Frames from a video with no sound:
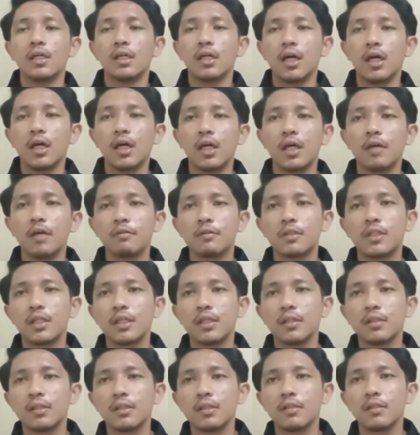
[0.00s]
I have
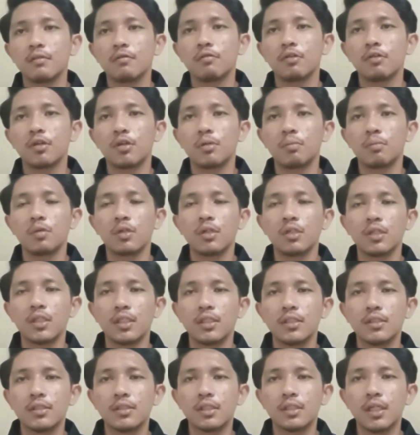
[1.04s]
gained valuable
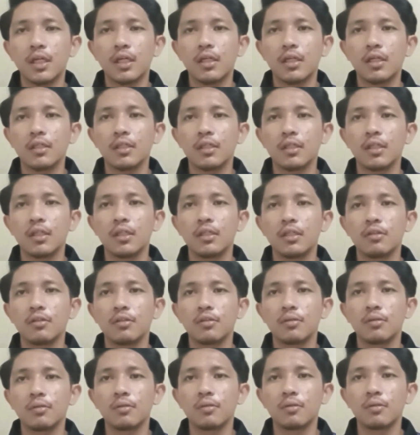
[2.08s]
insight
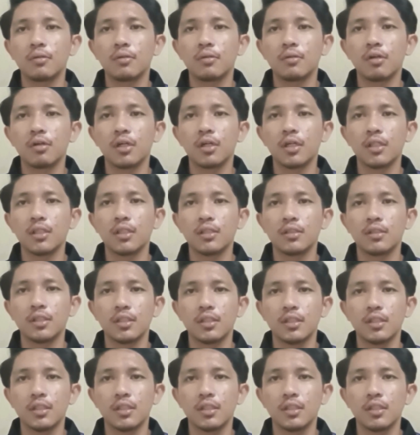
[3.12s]
into
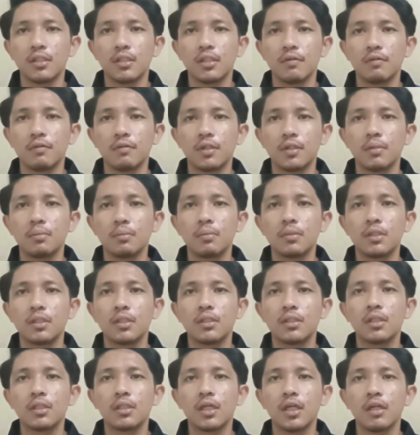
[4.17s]
organizational
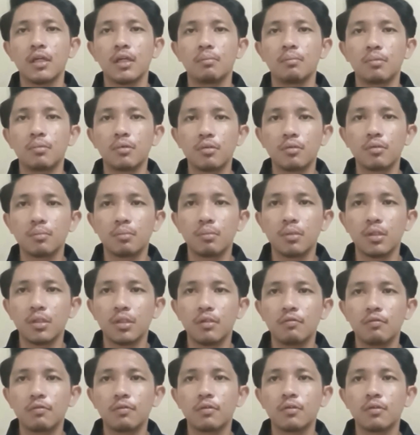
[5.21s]
development and built
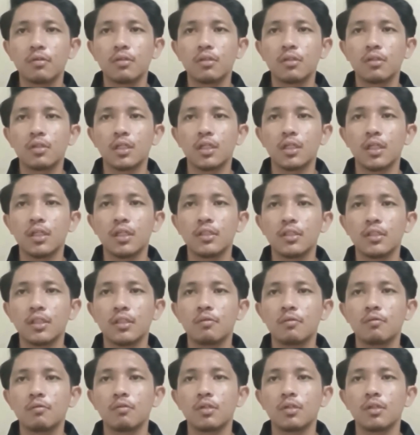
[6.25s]
meaningful
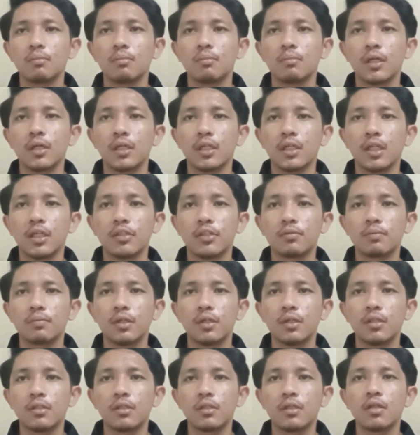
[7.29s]
connection with my
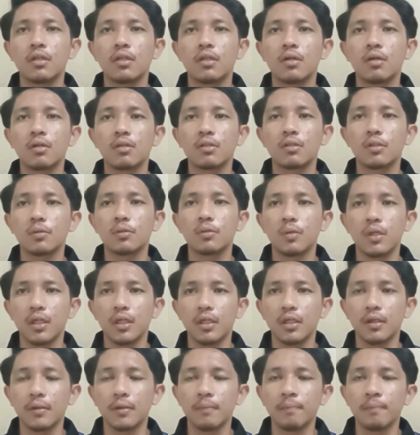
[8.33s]
classmates along the way.